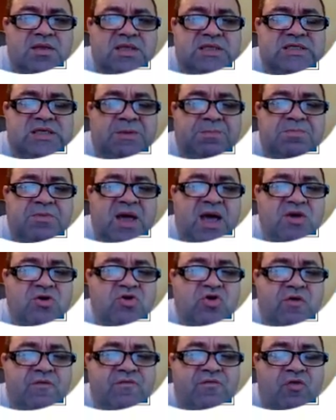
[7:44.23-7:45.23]
The supply
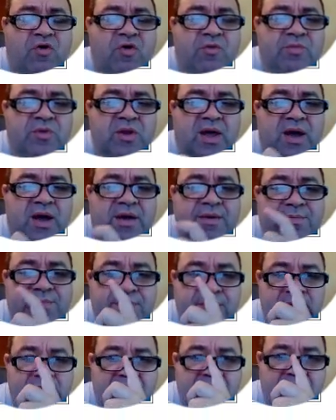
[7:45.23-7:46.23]
curve formula
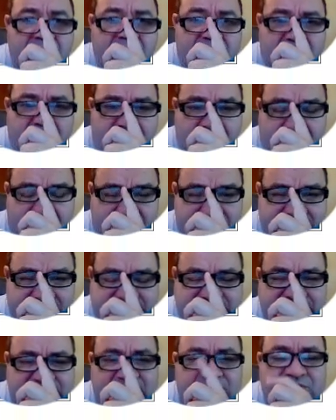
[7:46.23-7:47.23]

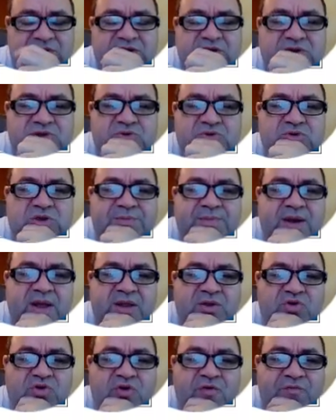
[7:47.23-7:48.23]
is similar to
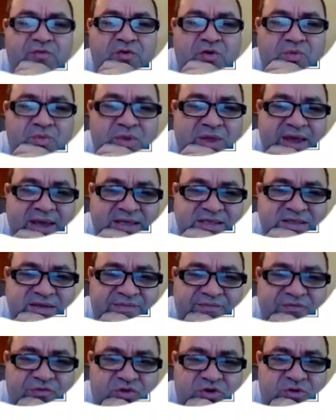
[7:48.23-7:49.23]
demand curve formula
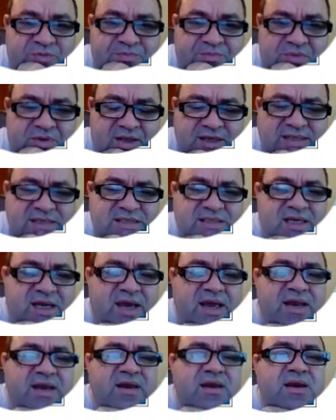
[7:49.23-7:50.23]
except for the plus
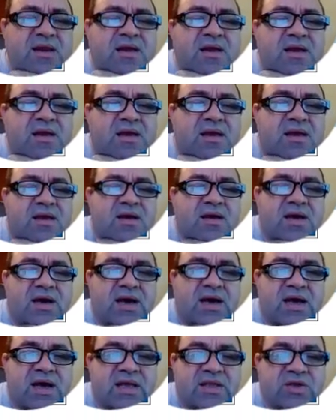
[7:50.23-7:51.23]
sign.
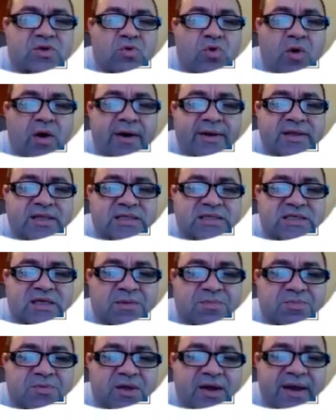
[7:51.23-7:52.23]
The quantity
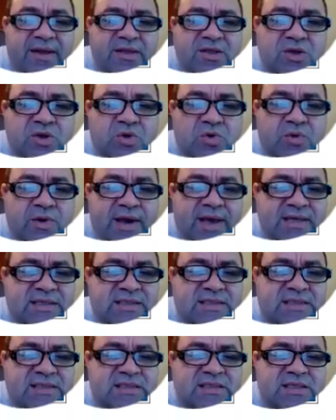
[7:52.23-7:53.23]
supplied,
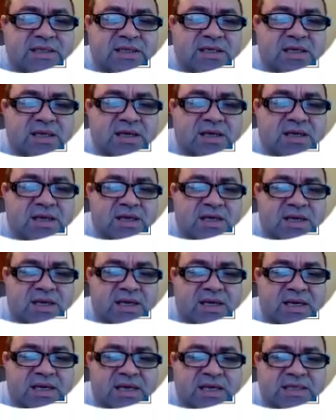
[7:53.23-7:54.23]
QS,
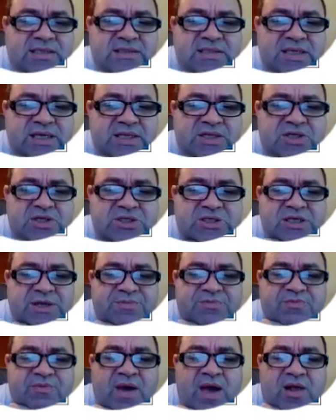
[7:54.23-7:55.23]
is the
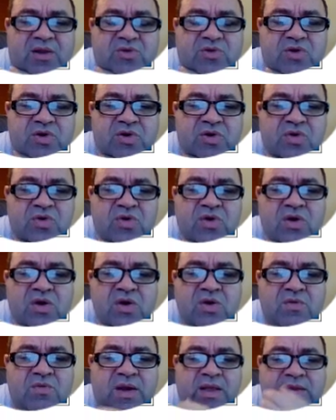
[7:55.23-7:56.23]
intercept value
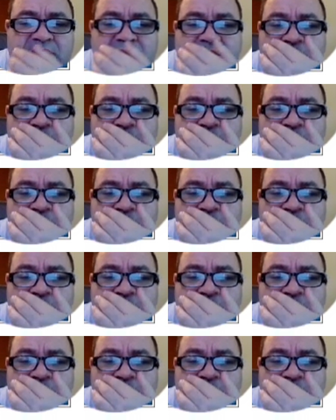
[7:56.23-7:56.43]
when